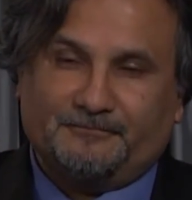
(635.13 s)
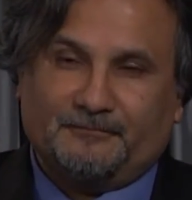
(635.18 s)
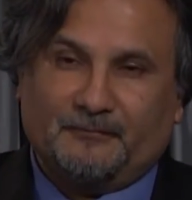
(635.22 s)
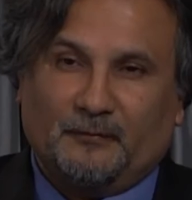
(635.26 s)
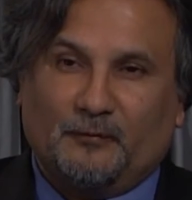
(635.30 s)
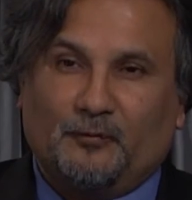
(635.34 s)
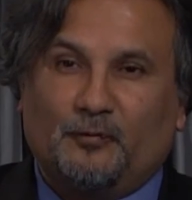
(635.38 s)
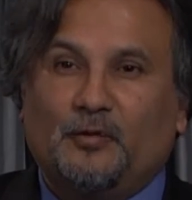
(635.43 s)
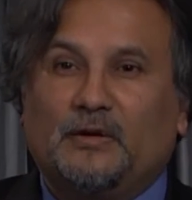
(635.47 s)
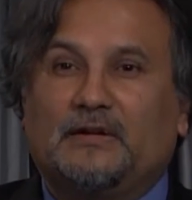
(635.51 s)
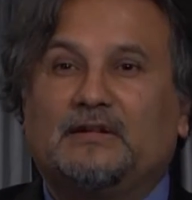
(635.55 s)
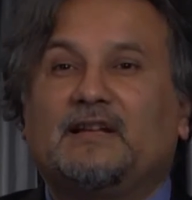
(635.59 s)

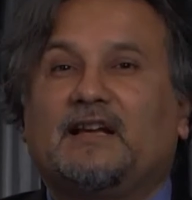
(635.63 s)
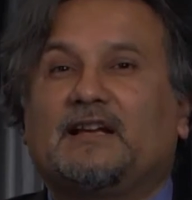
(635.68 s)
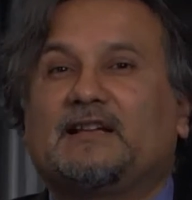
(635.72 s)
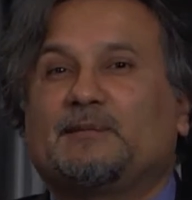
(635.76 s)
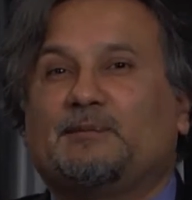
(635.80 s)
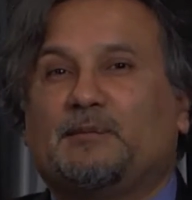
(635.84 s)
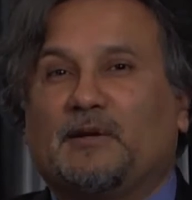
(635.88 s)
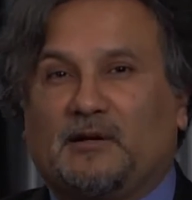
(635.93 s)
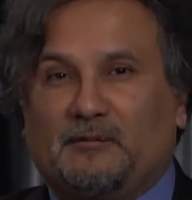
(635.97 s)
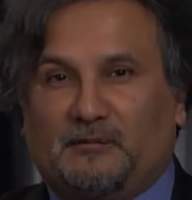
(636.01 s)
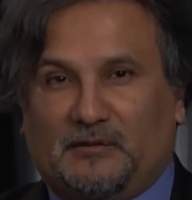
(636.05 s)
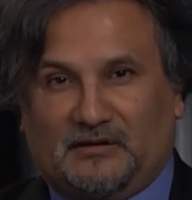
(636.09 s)
with the
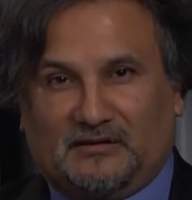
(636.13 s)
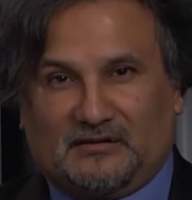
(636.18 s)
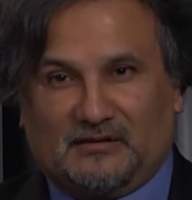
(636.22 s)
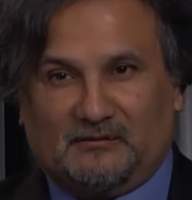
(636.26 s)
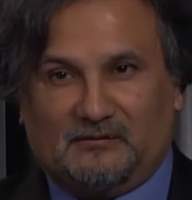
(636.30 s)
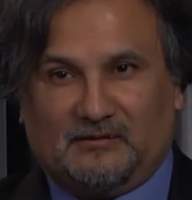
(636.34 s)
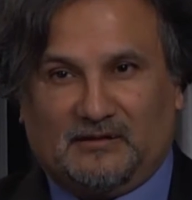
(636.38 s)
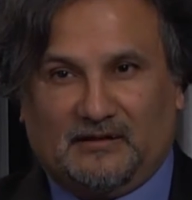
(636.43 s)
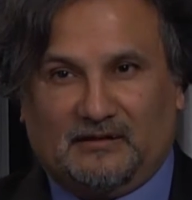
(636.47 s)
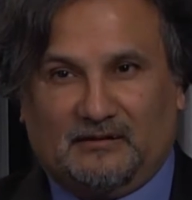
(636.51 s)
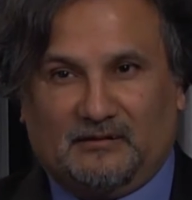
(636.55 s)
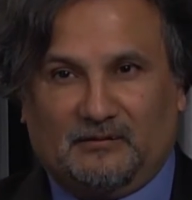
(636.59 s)
experimental
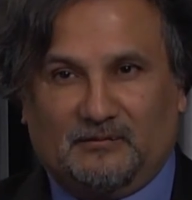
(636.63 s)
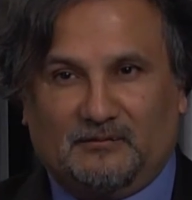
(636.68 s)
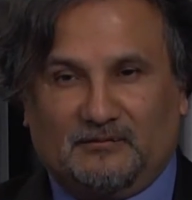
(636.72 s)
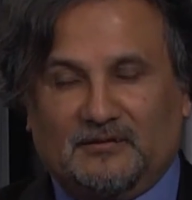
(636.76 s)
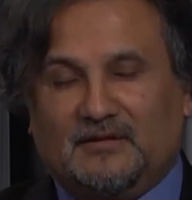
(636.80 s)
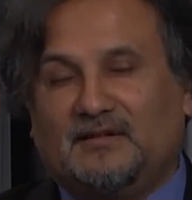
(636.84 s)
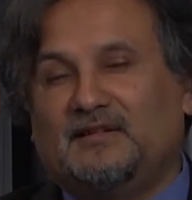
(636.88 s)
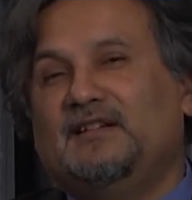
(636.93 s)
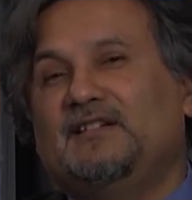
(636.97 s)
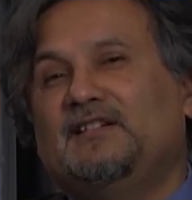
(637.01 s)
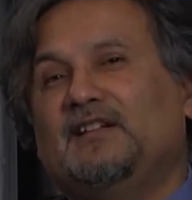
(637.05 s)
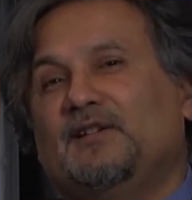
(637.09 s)
value.
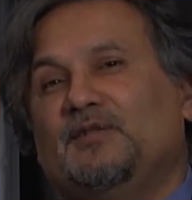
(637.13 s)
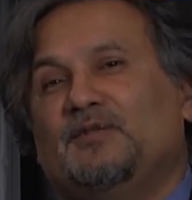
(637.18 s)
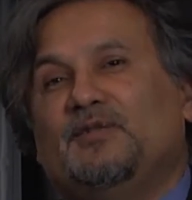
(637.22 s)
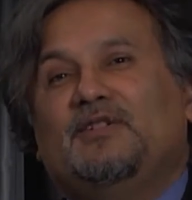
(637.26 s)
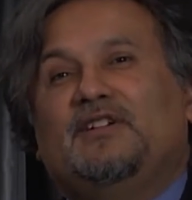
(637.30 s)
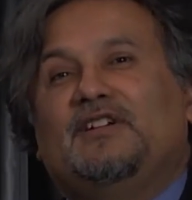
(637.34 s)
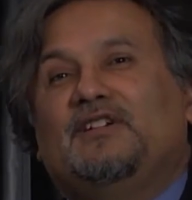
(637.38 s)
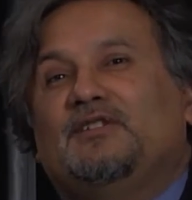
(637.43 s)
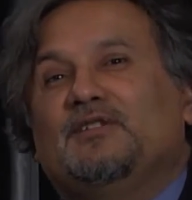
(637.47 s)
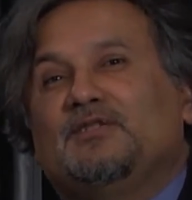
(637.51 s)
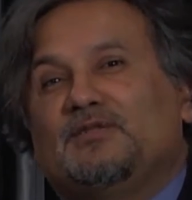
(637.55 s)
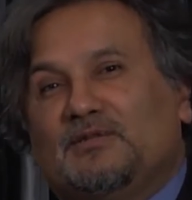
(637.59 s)
The reason you
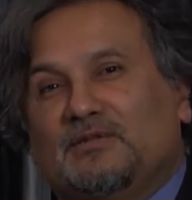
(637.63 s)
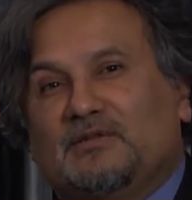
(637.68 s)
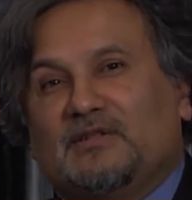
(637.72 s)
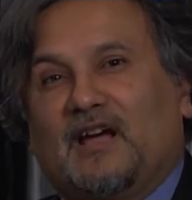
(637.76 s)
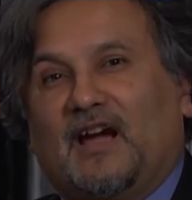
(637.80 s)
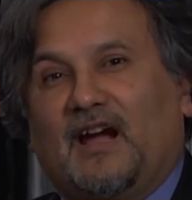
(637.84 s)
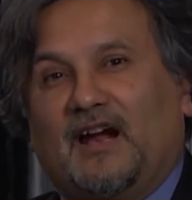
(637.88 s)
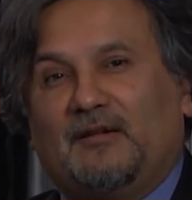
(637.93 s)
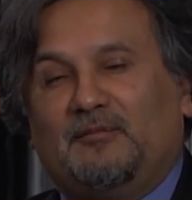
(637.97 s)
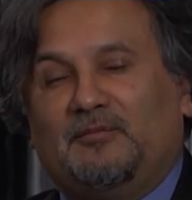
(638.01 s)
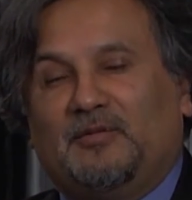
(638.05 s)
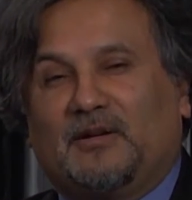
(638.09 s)
need to do
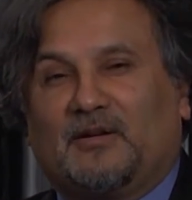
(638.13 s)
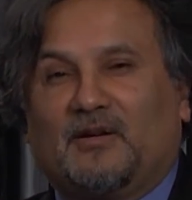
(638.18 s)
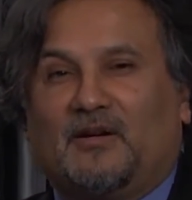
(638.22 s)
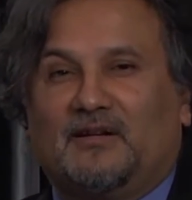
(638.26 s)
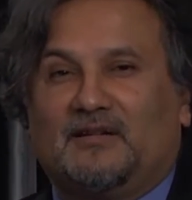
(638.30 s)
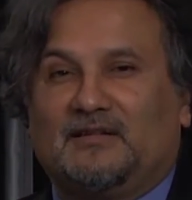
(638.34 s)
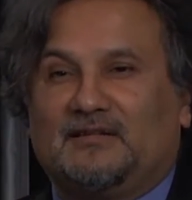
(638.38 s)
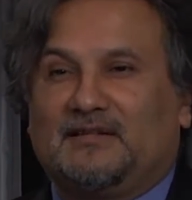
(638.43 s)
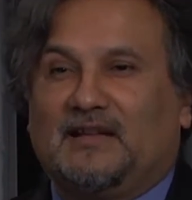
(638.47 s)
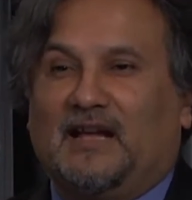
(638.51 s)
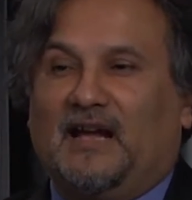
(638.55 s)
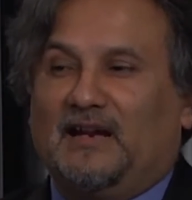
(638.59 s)
that,
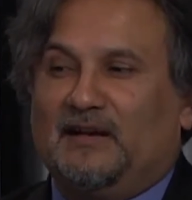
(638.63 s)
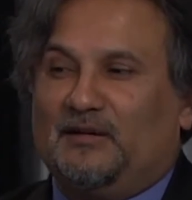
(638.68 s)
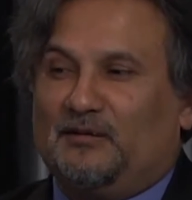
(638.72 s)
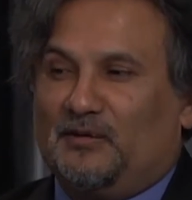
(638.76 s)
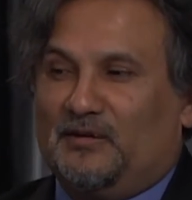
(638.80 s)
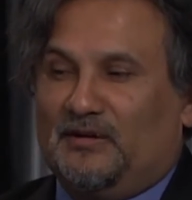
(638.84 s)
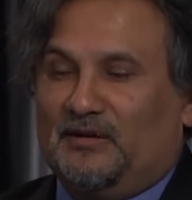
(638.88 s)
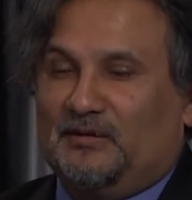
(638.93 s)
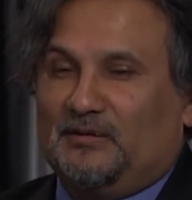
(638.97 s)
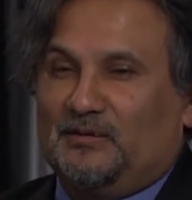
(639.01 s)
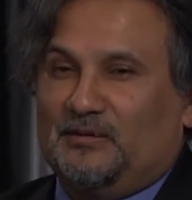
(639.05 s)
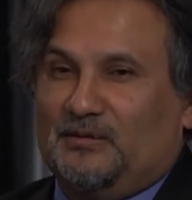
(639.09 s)
because then you
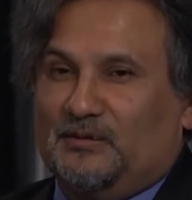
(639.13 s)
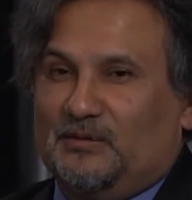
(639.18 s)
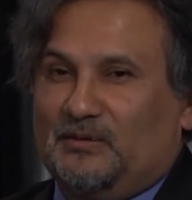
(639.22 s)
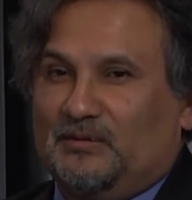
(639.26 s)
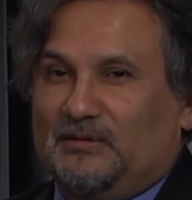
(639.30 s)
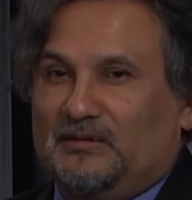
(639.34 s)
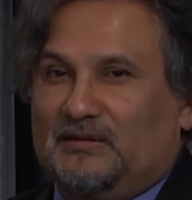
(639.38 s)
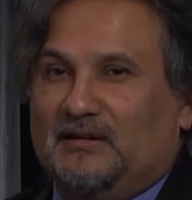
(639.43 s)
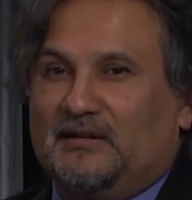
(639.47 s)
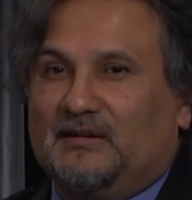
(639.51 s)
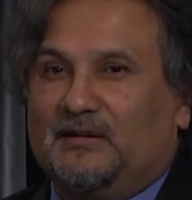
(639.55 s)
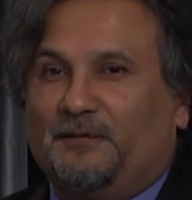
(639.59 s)
need to
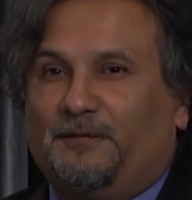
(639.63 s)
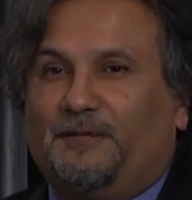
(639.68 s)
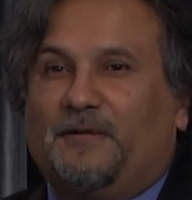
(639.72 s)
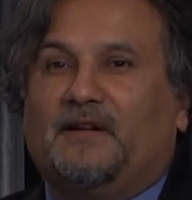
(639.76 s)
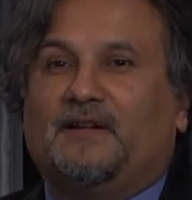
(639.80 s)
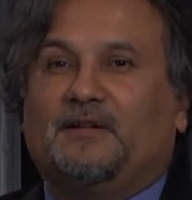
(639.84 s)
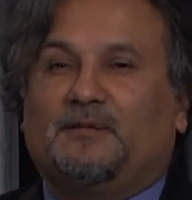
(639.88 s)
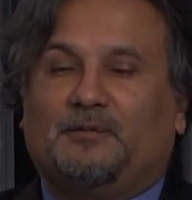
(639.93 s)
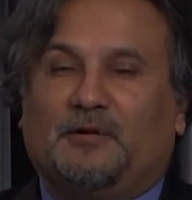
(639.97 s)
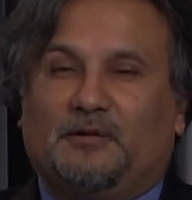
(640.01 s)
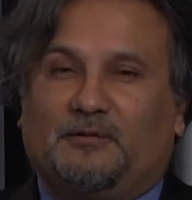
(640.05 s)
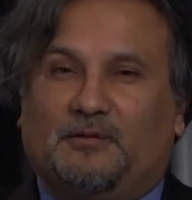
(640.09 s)
use the
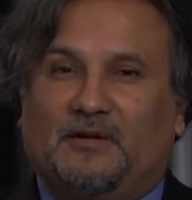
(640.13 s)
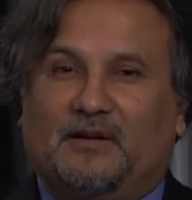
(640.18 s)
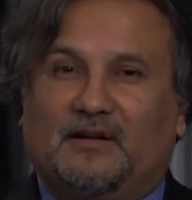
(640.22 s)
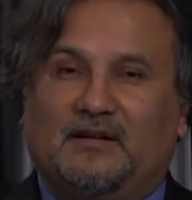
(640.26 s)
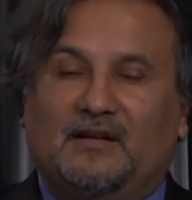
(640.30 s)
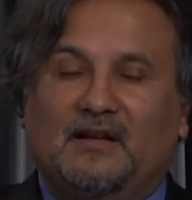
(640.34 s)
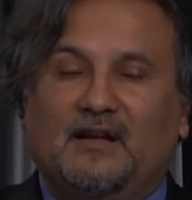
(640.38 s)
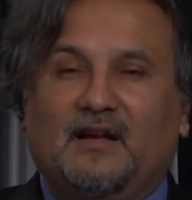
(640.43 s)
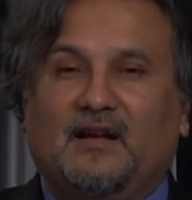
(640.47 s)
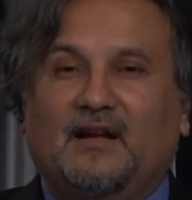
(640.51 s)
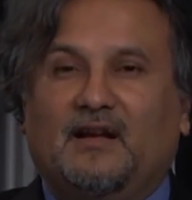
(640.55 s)
difference between